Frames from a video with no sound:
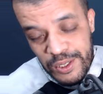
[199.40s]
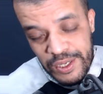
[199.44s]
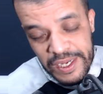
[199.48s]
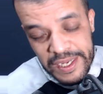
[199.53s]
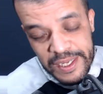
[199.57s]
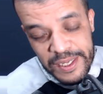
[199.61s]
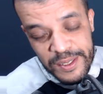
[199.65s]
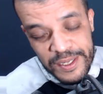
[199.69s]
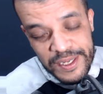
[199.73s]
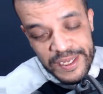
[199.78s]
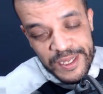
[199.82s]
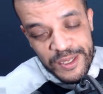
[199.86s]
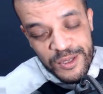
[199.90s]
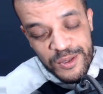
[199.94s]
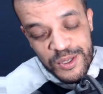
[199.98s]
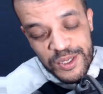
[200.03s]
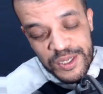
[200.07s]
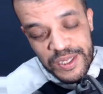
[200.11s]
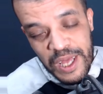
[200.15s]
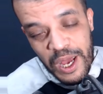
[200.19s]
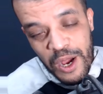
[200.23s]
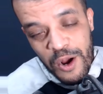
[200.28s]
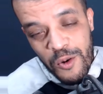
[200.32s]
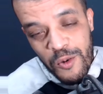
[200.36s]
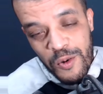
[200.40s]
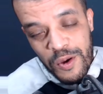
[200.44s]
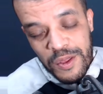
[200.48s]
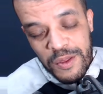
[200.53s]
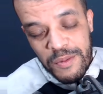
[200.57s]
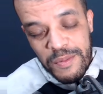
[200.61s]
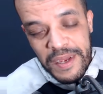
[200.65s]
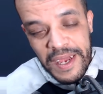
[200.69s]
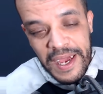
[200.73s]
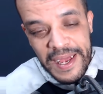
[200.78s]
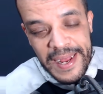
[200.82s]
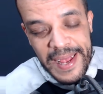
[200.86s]
you just need to stuck
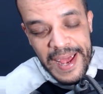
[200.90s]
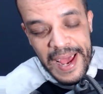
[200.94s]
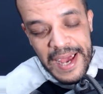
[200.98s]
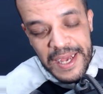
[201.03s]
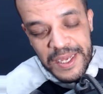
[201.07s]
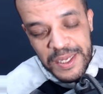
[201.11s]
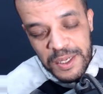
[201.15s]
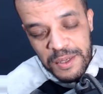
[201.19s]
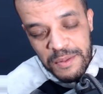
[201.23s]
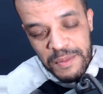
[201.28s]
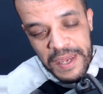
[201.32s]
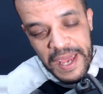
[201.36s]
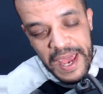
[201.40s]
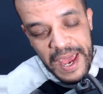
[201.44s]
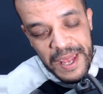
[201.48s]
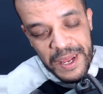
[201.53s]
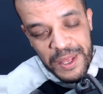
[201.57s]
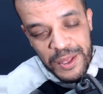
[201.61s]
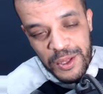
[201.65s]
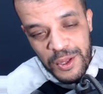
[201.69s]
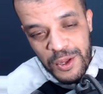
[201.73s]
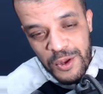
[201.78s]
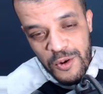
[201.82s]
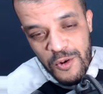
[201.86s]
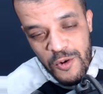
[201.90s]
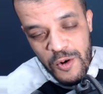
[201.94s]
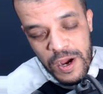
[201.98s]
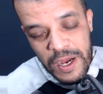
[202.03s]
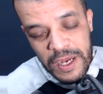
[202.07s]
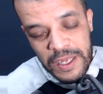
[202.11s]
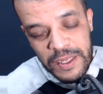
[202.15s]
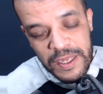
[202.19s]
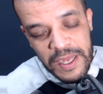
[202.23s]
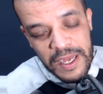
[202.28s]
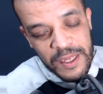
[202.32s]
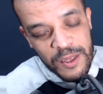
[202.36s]
with me and ask me anything you
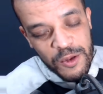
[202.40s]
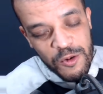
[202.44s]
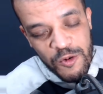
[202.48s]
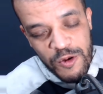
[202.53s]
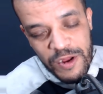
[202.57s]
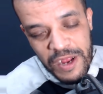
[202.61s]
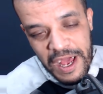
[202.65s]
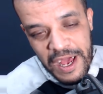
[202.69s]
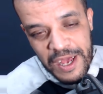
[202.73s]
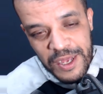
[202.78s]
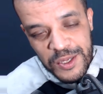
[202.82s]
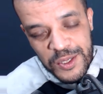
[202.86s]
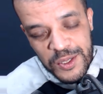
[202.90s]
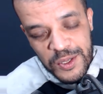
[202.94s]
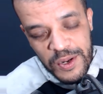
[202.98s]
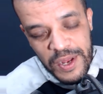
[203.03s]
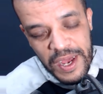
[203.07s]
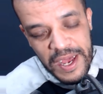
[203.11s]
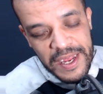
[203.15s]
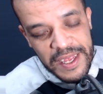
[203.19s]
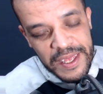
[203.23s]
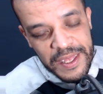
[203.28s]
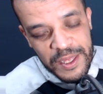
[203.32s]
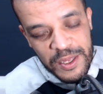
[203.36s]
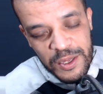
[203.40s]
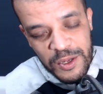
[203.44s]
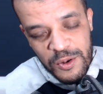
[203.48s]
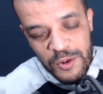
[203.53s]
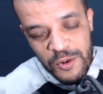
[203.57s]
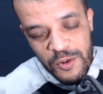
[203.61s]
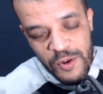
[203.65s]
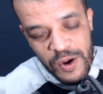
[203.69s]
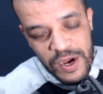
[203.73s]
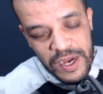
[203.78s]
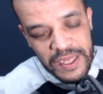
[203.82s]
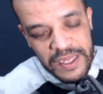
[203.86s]
want, and I will answer anything
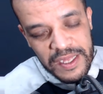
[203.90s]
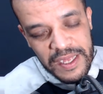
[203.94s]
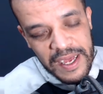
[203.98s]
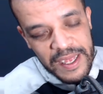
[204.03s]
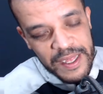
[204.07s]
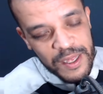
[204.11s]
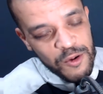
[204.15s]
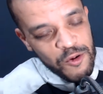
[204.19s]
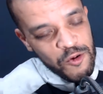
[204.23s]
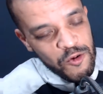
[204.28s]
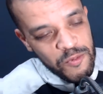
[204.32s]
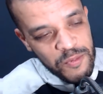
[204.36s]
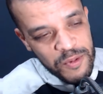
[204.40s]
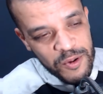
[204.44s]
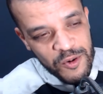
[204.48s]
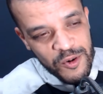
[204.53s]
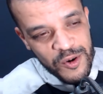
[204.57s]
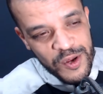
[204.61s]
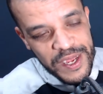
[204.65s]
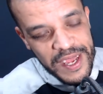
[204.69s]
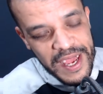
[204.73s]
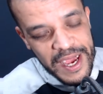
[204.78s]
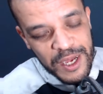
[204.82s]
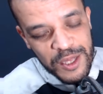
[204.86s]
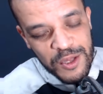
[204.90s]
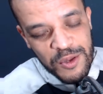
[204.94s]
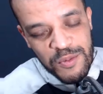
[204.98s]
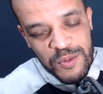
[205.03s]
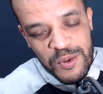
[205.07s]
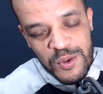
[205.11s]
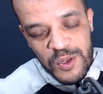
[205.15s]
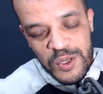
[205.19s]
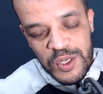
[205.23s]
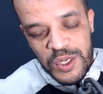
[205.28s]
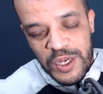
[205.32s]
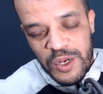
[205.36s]
you want, and I will be react to
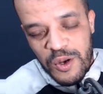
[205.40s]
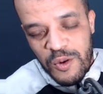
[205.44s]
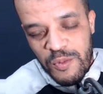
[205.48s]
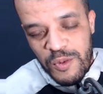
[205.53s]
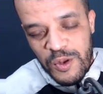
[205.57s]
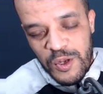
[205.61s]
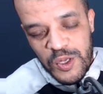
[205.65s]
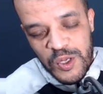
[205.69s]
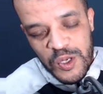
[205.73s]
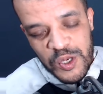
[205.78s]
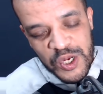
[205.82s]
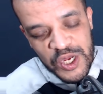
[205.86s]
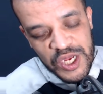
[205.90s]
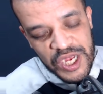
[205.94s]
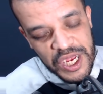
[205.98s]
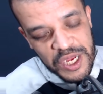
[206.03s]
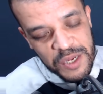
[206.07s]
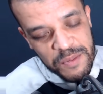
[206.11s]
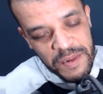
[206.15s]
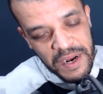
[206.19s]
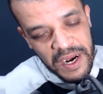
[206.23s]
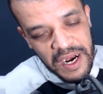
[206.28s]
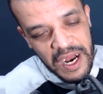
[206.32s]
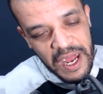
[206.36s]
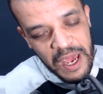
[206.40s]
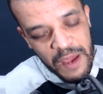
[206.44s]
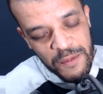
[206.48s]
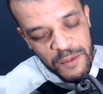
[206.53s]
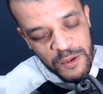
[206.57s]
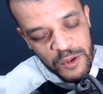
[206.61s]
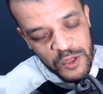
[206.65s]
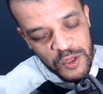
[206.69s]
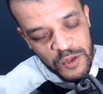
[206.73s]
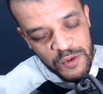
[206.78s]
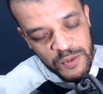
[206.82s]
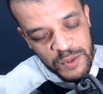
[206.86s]
music, or music changed my life,
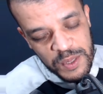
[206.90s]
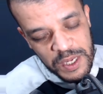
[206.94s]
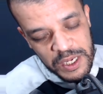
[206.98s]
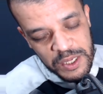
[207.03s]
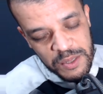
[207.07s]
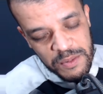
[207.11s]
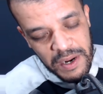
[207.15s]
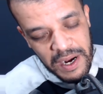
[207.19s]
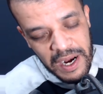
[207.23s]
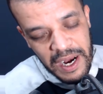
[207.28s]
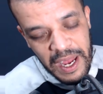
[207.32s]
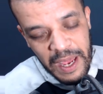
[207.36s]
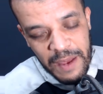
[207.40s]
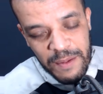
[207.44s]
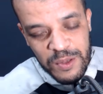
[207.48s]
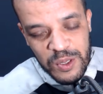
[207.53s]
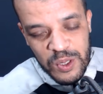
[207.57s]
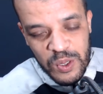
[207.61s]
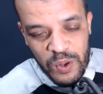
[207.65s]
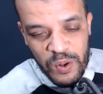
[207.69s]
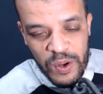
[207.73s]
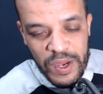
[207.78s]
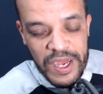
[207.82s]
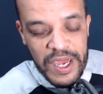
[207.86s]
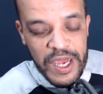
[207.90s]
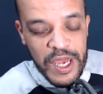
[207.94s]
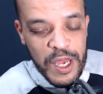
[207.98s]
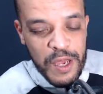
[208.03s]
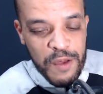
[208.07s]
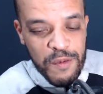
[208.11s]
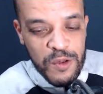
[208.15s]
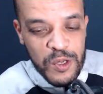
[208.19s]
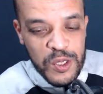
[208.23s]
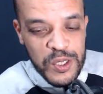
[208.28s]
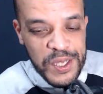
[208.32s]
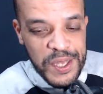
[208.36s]
YouTube changed my life. So
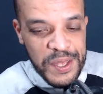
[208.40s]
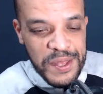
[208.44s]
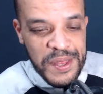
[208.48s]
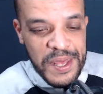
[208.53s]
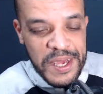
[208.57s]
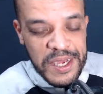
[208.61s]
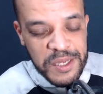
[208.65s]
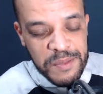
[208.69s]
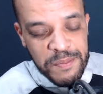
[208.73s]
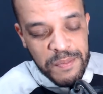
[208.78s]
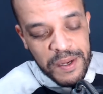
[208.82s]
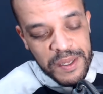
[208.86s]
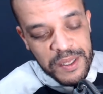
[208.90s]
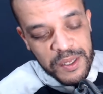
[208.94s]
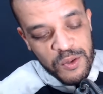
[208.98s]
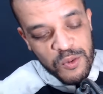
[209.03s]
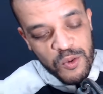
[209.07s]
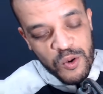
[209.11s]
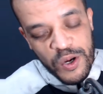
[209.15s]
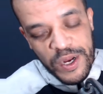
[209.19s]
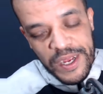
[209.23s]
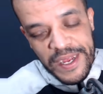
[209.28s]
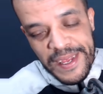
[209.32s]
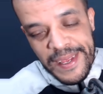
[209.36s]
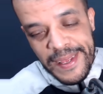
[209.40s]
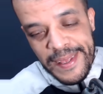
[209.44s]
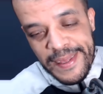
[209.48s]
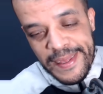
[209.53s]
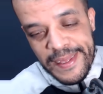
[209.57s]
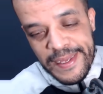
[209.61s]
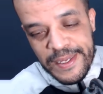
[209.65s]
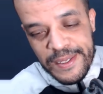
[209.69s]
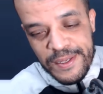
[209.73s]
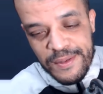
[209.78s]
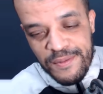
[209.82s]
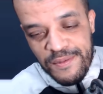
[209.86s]
if you see thanks button working
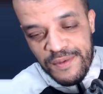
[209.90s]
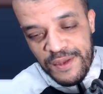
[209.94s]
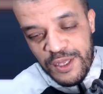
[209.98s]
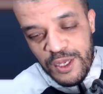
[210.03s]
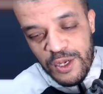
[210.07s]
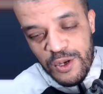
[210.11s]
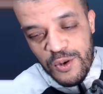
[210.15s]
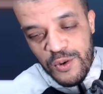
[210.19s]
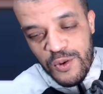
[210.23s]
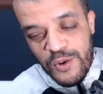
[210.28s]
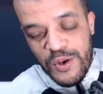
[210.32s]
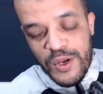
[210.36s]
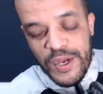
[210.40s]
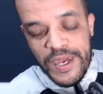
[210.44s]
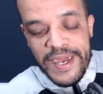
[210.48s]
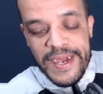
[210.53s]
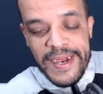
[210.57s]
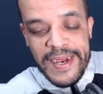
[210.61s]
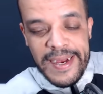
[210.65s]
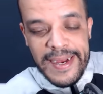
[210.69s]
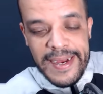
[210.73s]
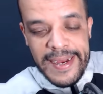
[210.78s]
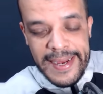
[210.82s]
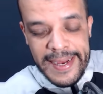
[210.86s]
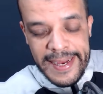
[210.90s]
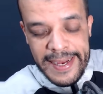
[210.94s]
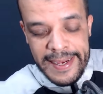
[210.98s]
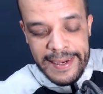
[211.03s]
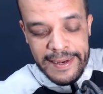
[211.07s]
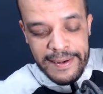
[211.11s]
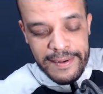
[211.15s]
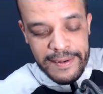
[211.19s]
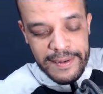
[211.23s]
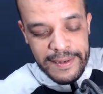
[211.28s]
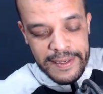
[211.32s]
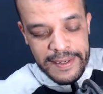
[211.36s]
in this video
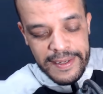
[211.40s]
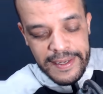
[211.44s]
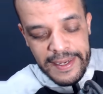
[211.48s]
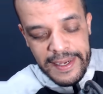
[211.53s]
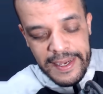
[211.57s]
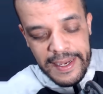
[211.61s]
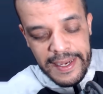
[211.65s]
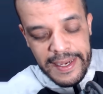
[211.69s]
here,